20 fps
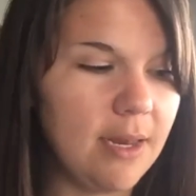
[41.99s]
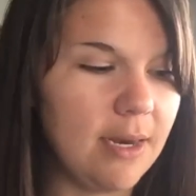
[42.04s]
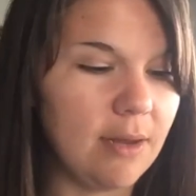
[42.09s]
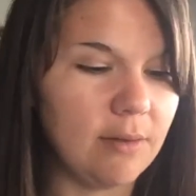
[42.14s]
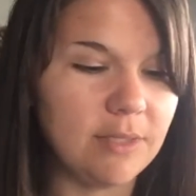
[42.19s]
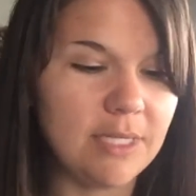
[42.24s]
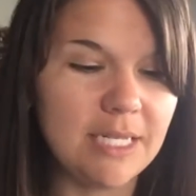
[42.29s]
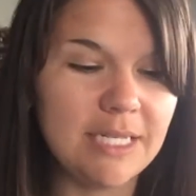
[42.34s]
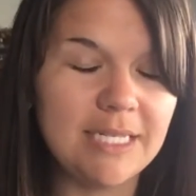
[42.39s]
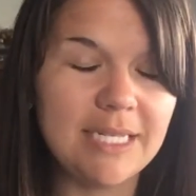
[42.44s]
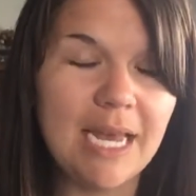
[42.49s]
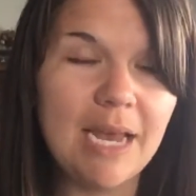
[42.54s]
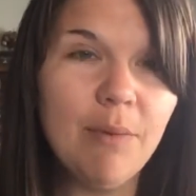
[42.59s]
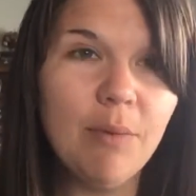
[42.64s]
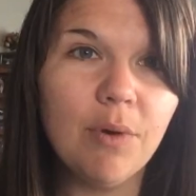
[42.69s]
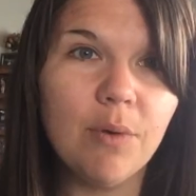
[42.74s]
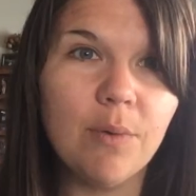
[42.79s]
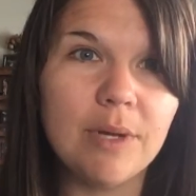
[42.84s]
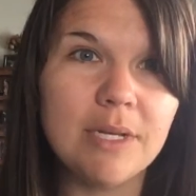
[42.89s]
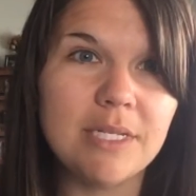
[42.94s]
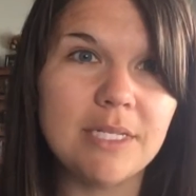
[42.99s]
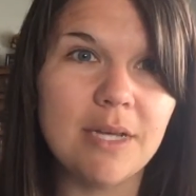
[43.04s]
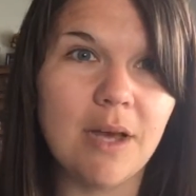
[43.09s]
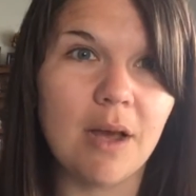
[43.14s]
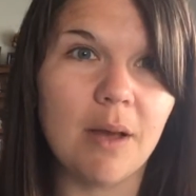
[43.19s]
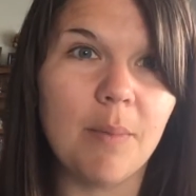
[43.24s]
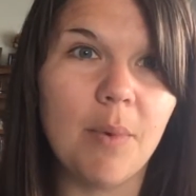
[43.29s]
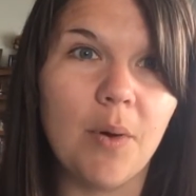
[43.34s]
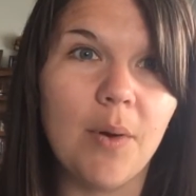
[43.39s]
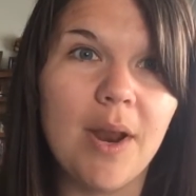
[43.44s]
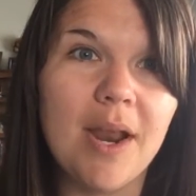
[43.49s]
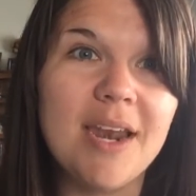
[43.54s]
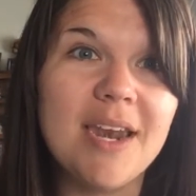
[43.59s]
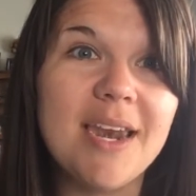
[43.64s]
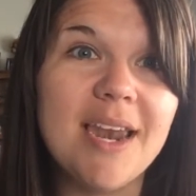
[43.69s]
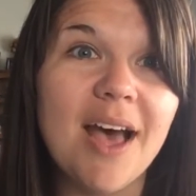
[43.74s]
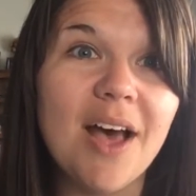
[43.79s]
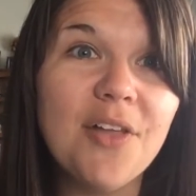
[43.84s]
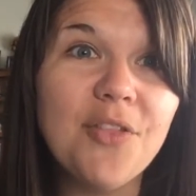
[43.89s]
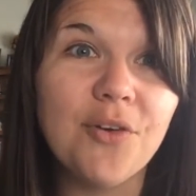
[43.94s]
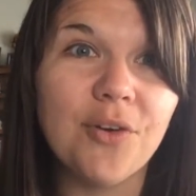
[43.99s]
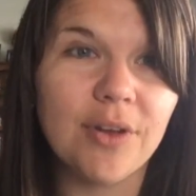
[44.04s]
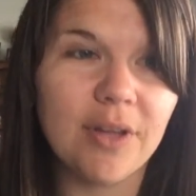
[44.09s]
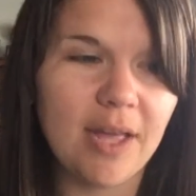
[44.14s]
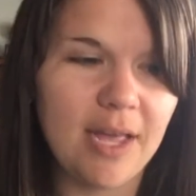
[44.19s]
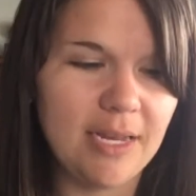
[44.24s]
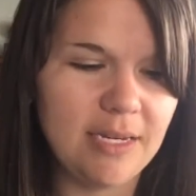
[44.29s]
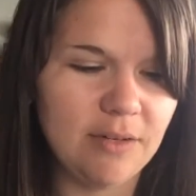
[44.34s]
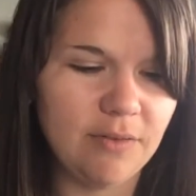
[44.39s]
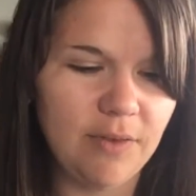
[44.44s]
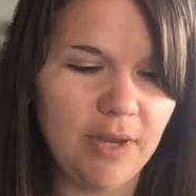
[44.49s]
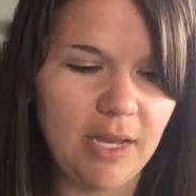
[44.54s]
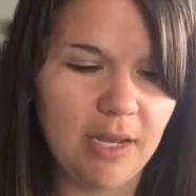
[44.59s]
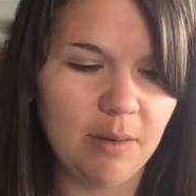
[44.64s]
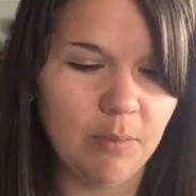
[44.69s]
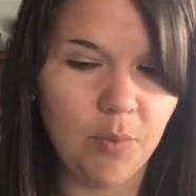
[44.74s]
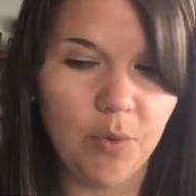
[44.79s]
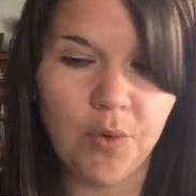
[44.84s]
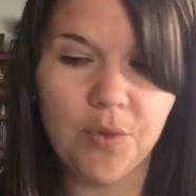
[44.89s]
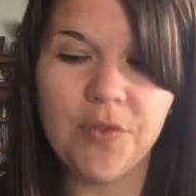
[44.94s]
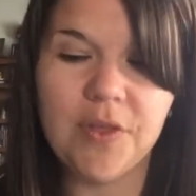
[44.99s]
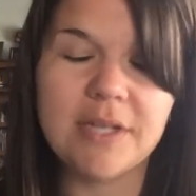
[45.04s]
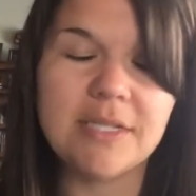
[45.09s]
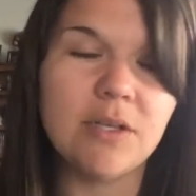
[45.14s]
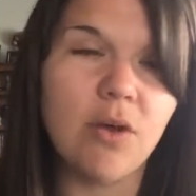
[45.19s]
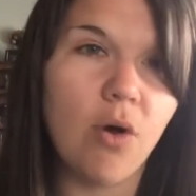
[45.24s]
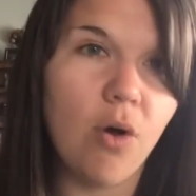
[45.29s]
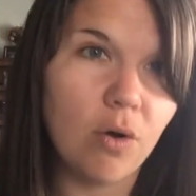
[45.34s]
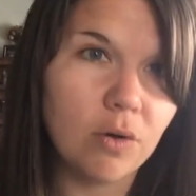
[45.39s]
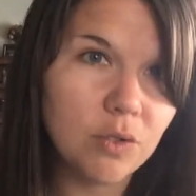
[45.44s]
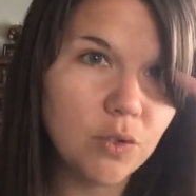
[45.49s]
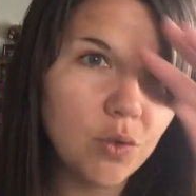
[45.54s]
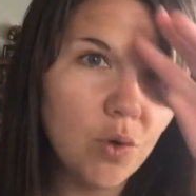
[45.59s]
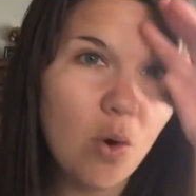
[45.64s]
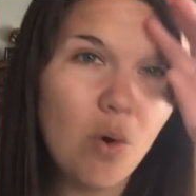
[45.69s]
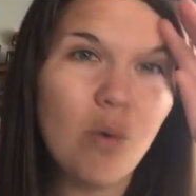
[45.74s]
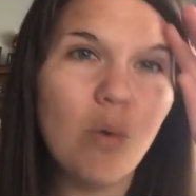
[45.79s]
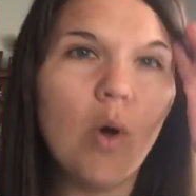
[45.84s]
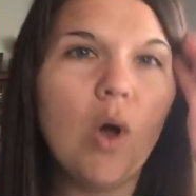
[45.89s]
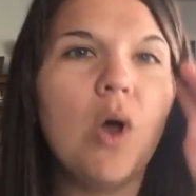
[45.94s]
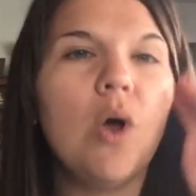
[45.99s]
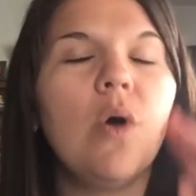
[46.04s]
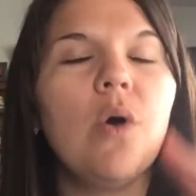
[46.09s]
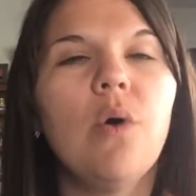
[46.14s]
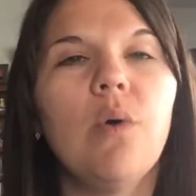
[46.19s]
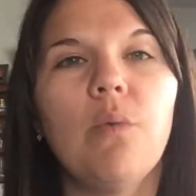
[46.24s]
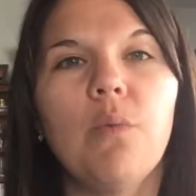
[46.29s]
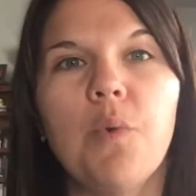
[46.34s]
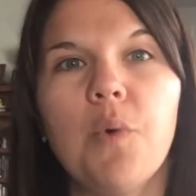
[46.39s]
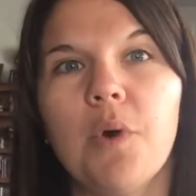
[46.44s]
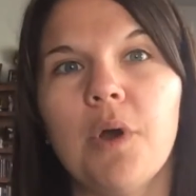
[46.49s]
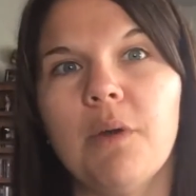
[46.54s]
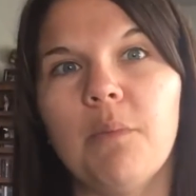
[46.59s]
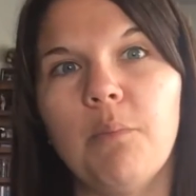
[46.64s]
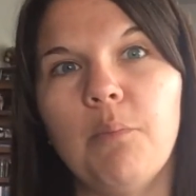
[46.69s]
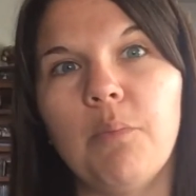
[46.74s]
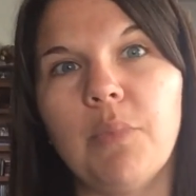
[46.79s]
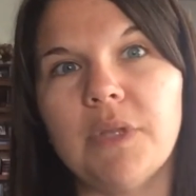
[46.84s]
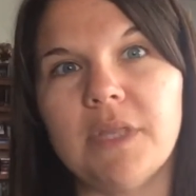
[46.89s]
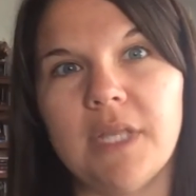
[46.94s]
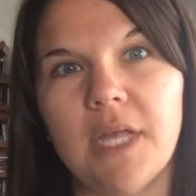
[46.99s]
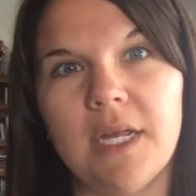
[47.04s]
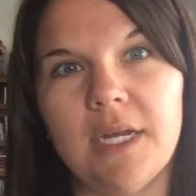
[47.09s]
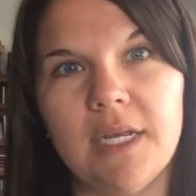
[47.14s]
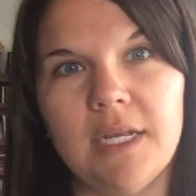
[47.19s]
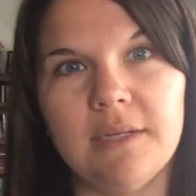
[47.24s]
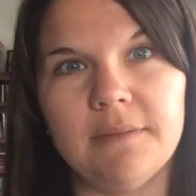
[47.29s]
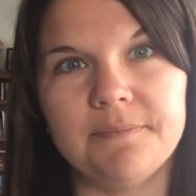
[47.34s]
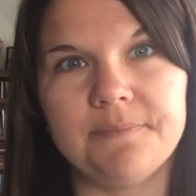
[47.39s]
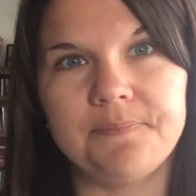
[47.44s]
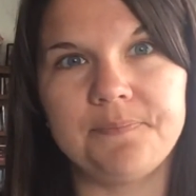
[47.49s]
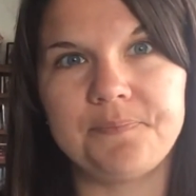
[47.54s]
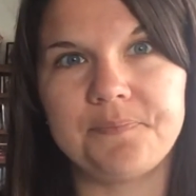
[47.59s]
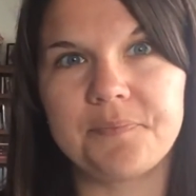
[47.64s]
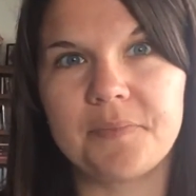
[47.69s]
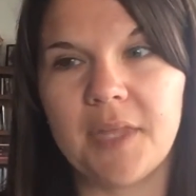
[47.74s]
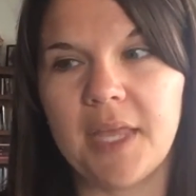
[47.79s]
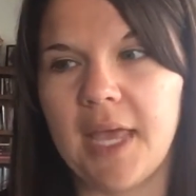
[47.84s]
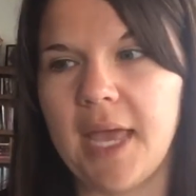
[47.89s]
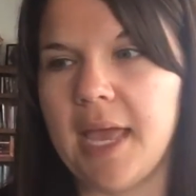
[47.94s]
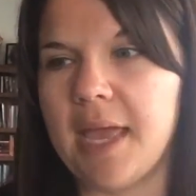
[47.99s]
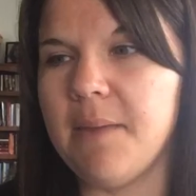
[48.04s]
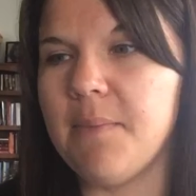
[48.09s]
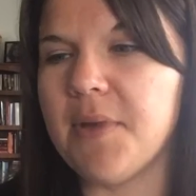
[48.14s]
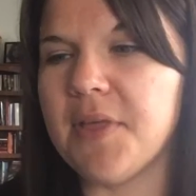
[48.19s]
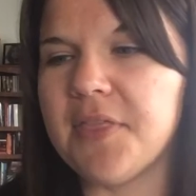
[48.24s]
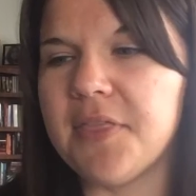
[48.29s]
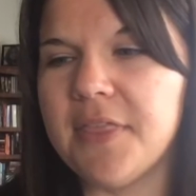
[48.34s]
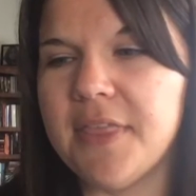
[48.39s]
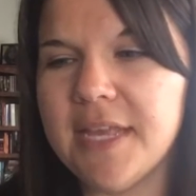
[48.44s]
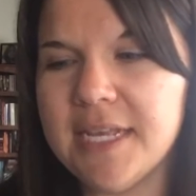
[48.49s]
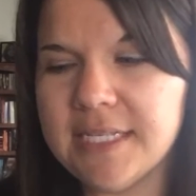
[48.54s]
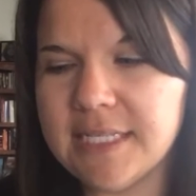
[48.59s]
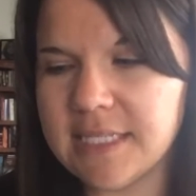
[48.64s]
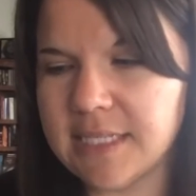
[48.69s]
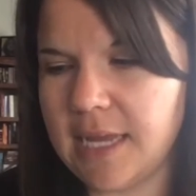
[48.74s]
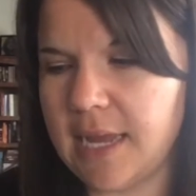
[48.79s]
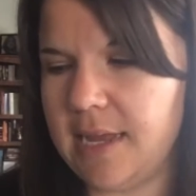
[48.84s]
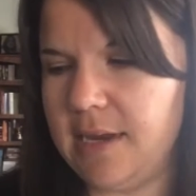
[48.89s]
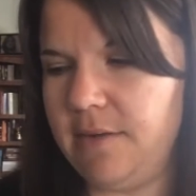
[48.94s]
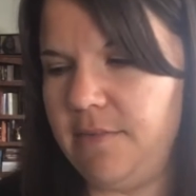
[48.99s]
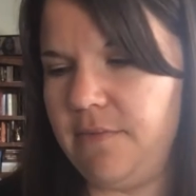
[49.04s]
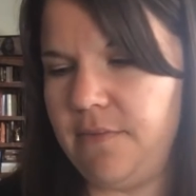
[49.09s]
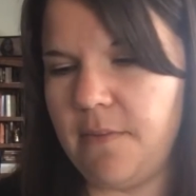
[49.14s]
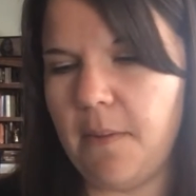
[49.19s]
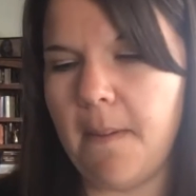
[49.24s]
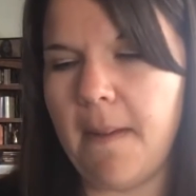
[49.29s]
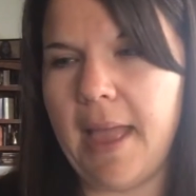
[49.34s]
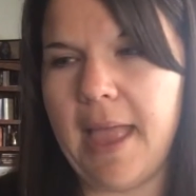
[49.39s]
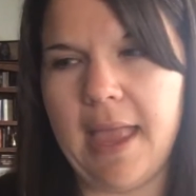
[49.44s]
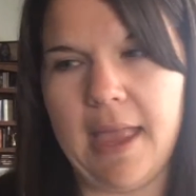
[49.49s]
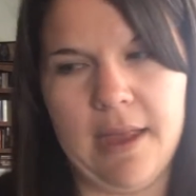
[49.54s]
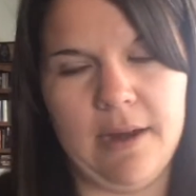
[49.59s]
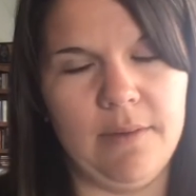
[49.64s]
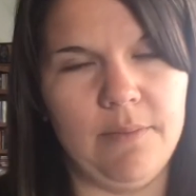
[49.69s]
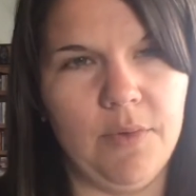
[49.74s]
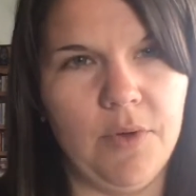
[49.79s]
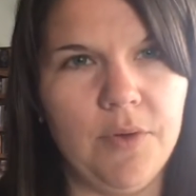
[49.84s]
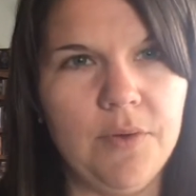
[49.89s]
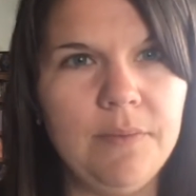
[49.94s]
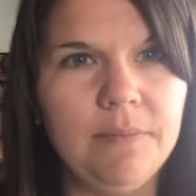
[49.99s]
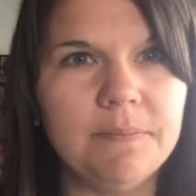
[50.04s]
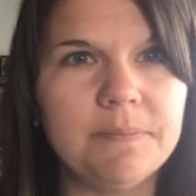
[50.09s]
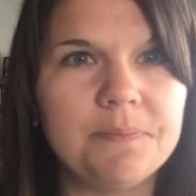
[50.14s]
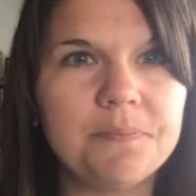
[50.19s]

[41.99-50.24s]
Now today we're going to talk about another kind of animal that's also warm-blooded, okay? But this kind of animal